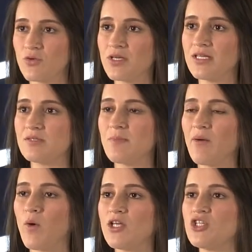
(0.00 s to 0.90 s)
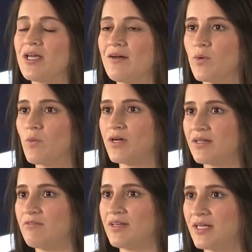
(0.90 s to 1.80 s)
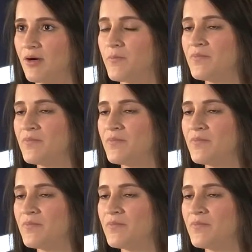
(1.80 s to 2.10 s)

keys by watching a rewarded video.